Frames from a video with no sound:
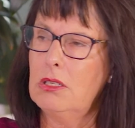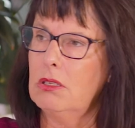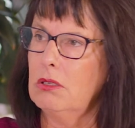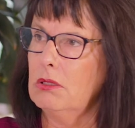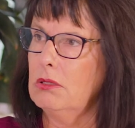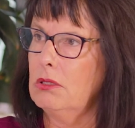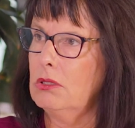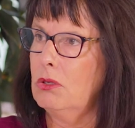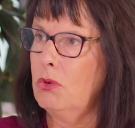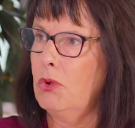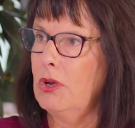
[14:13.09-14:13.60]
to
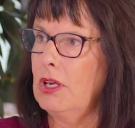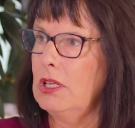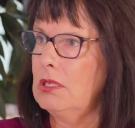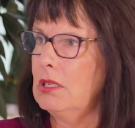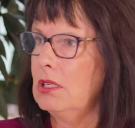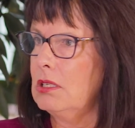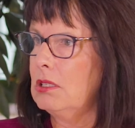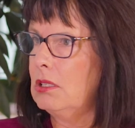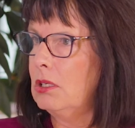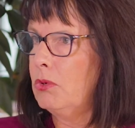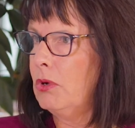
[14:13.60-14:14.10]

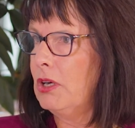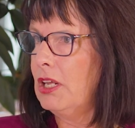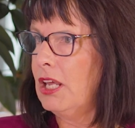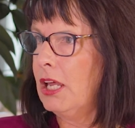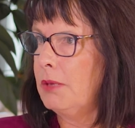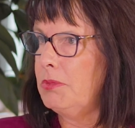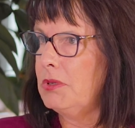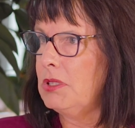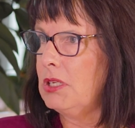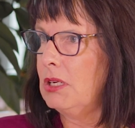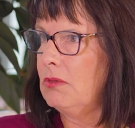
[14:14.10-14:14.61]
26 to
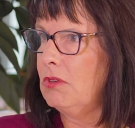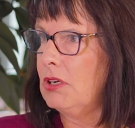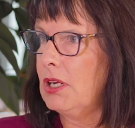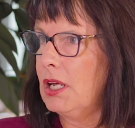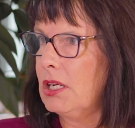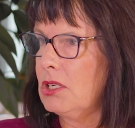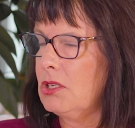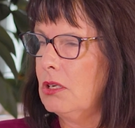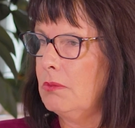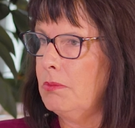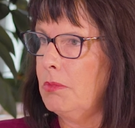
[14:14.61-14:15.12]
28%
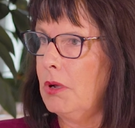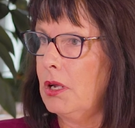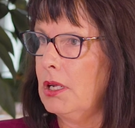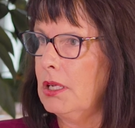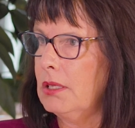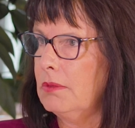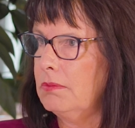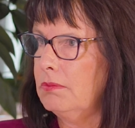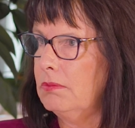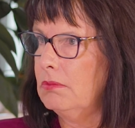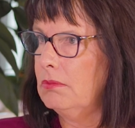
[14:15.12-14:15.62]
reduction
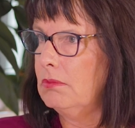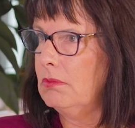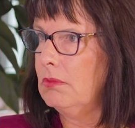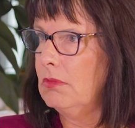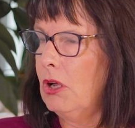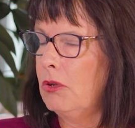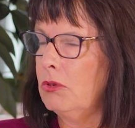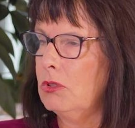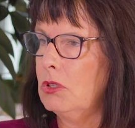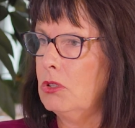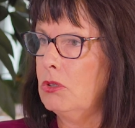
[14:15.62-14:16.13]

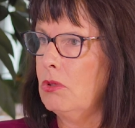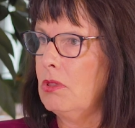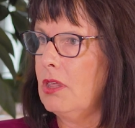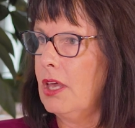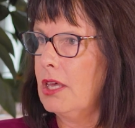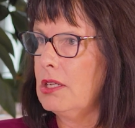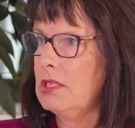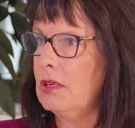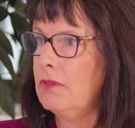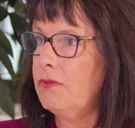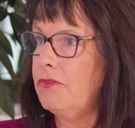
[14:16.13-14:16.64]
on
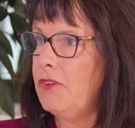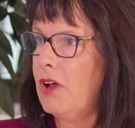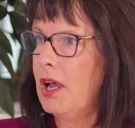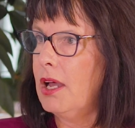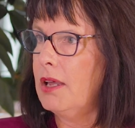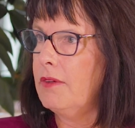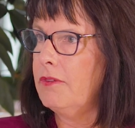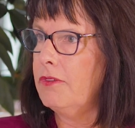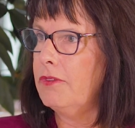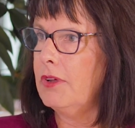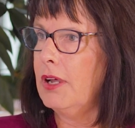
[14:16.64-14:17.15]

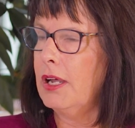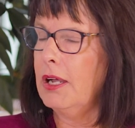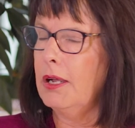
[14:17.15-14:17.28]
2005